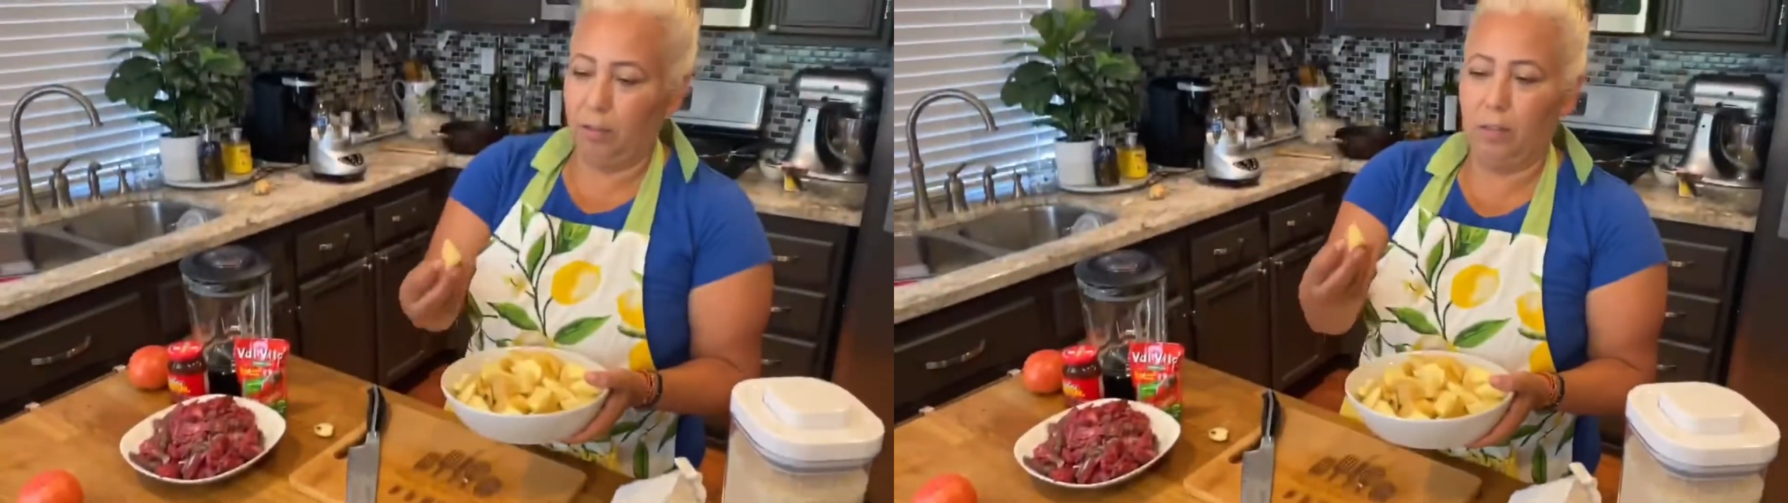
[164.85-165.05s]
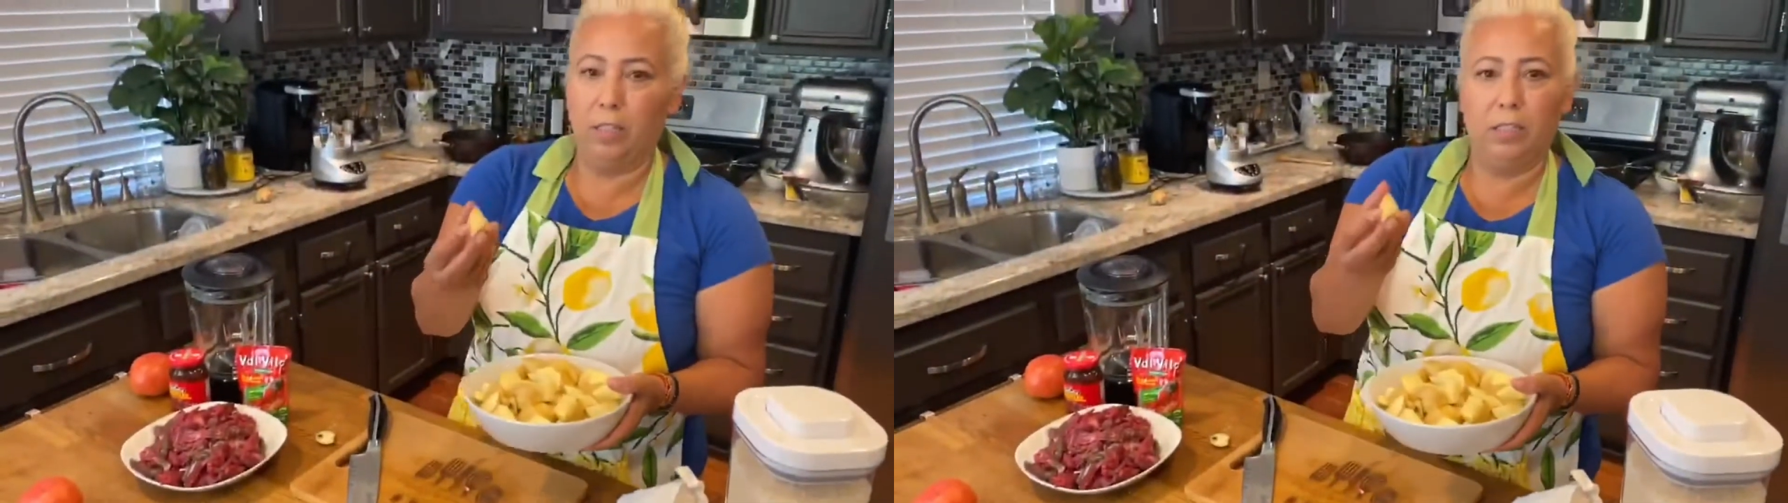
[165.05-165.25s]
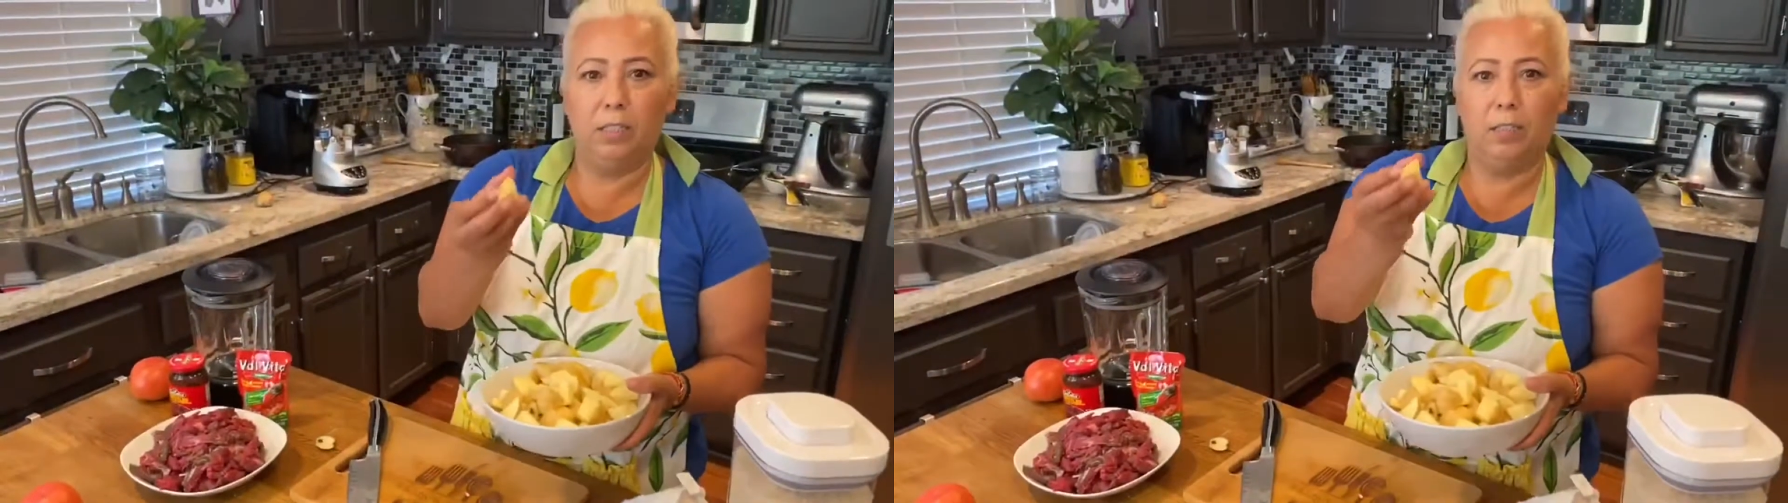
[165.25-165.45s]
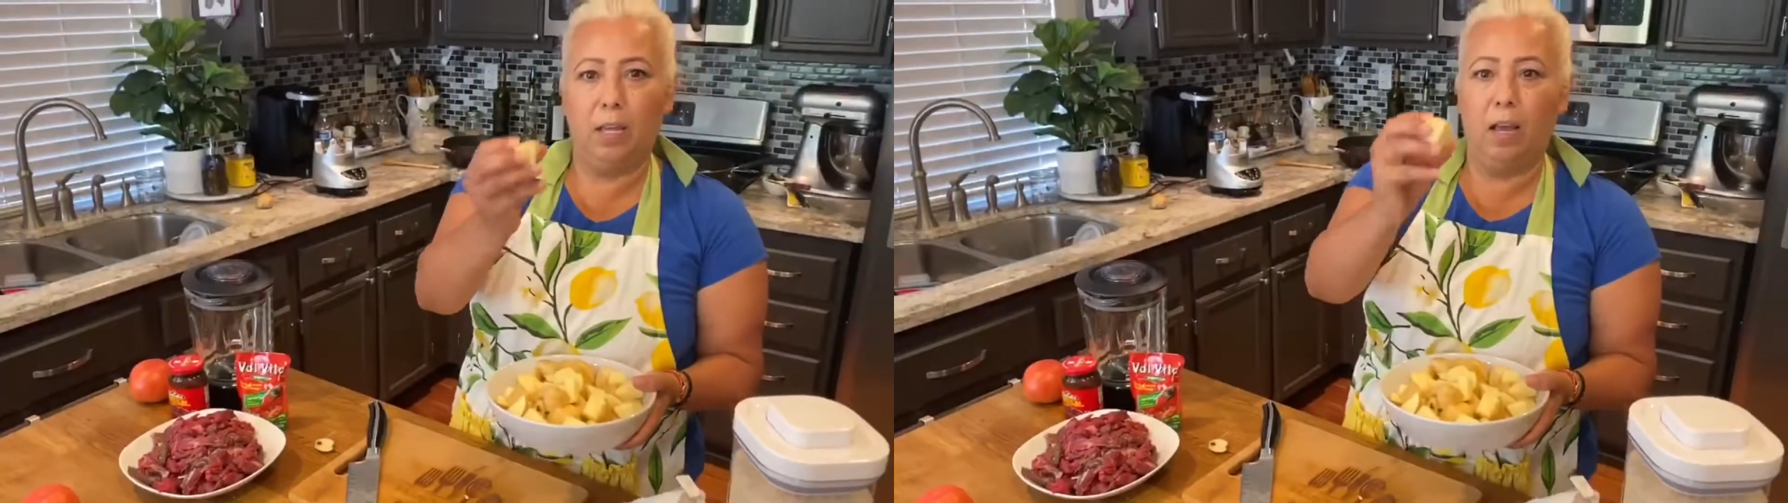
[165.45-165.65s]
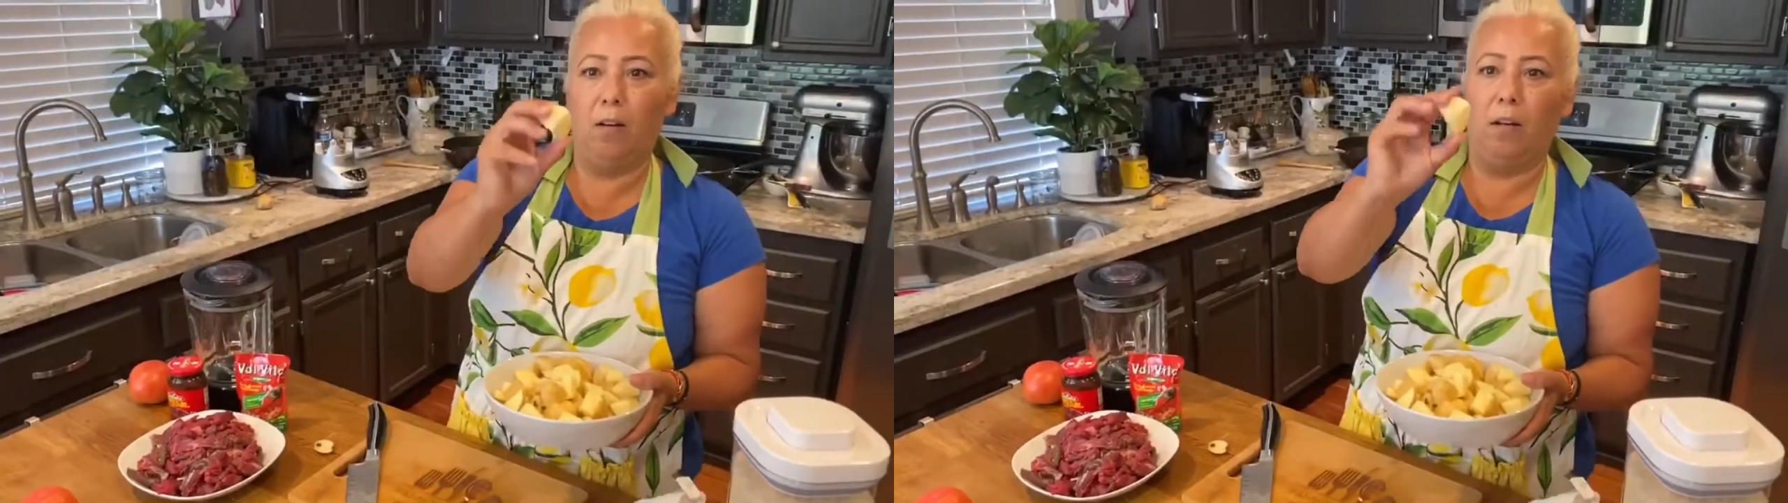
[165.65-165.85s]
this is how
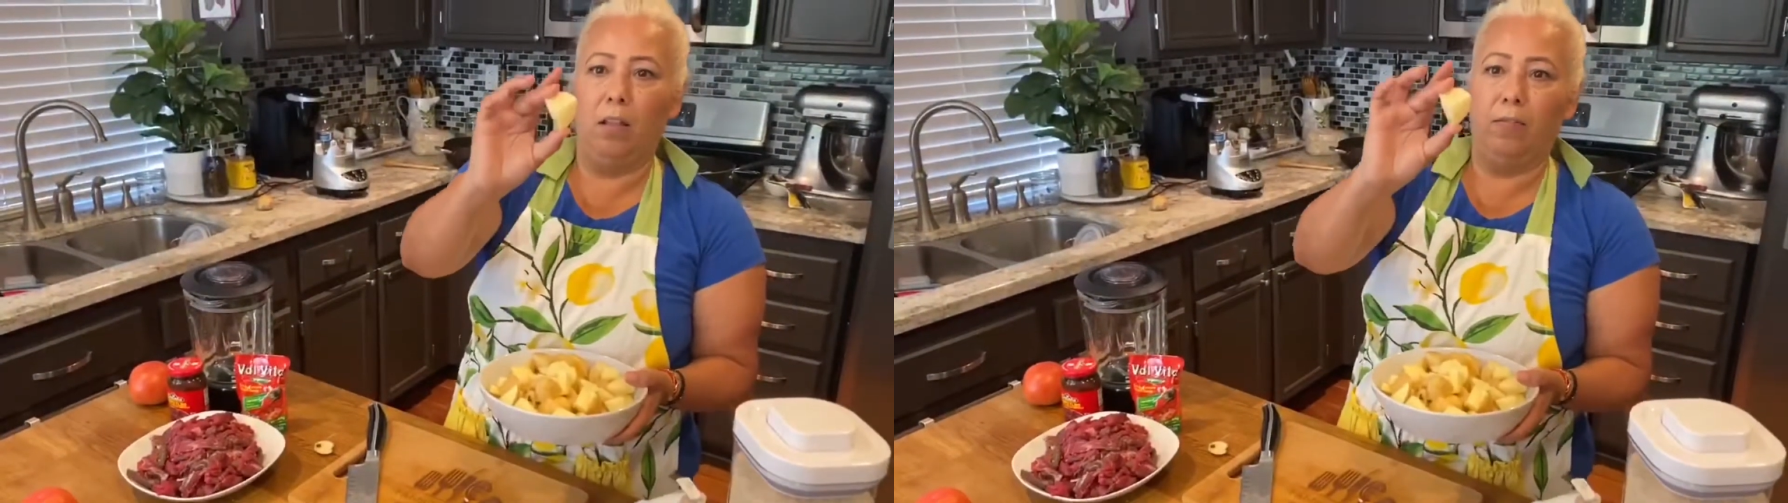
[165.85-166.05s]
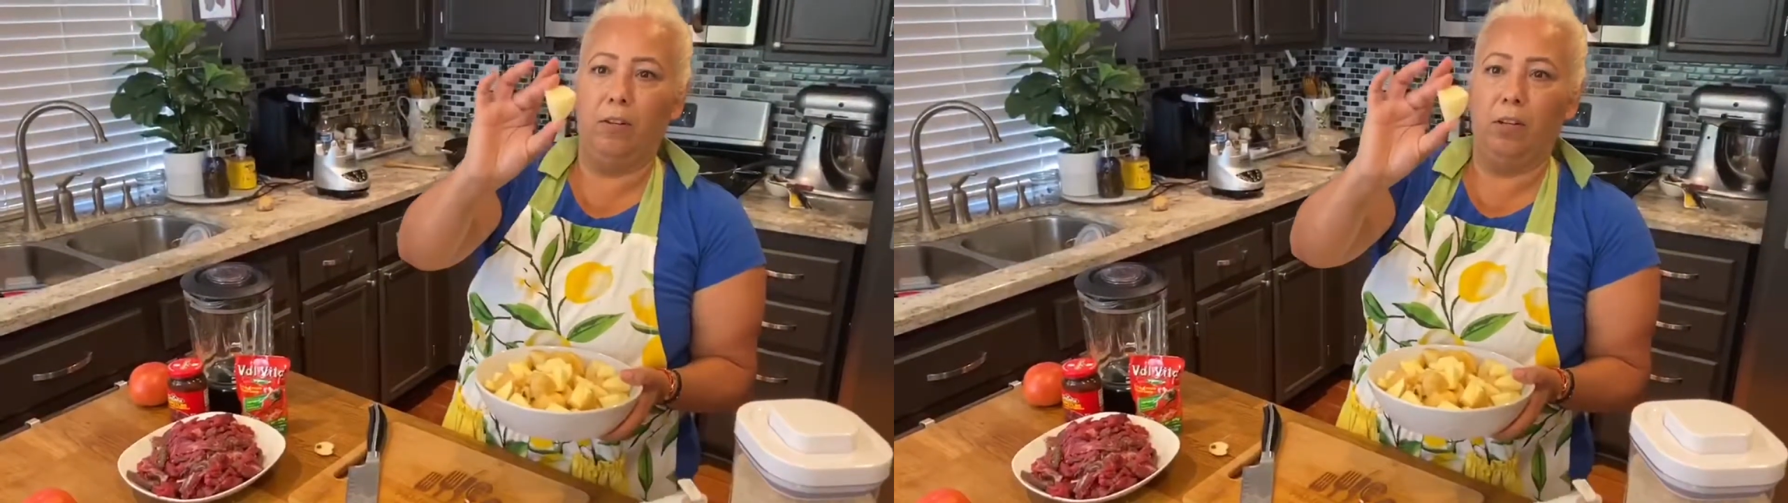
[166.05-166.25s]
all of your